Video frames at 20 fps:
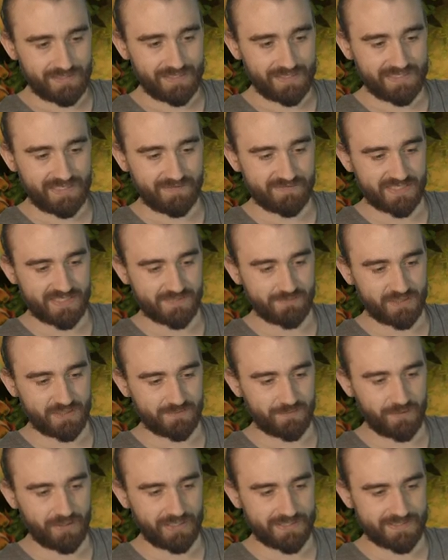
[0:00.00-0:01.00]
And gives us
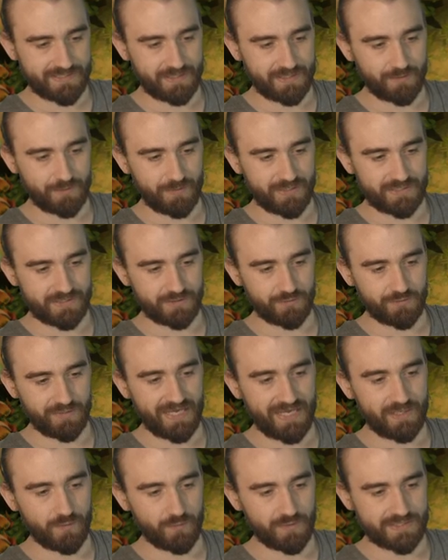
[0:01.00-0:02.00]
much mana as the incubation Dude
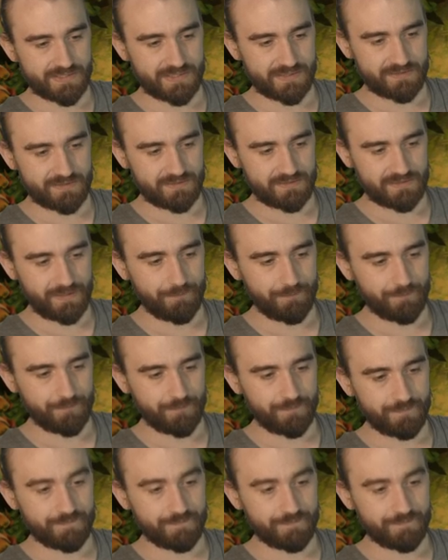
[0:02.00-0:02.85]
anyway, so. Yep.